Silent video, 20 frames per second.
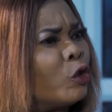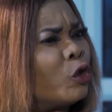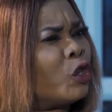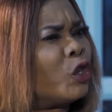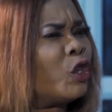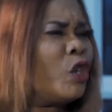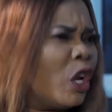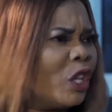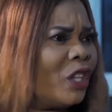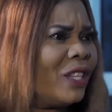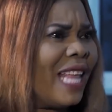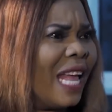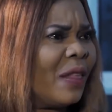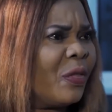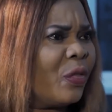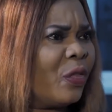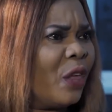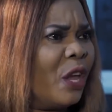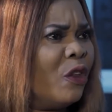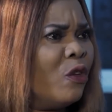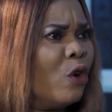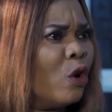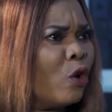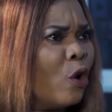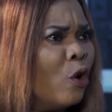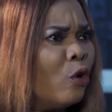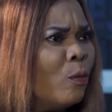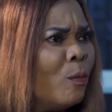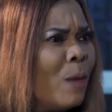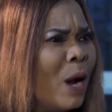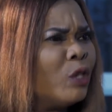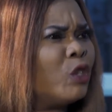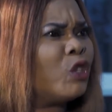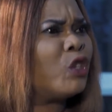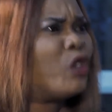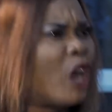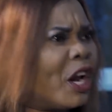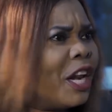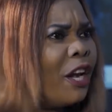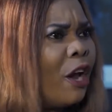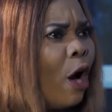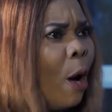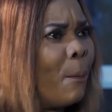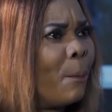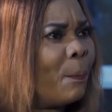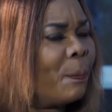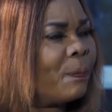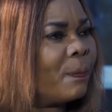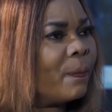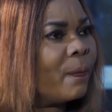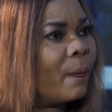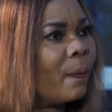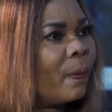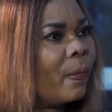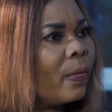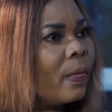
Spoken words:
shut that thing you call mad. Shut it up!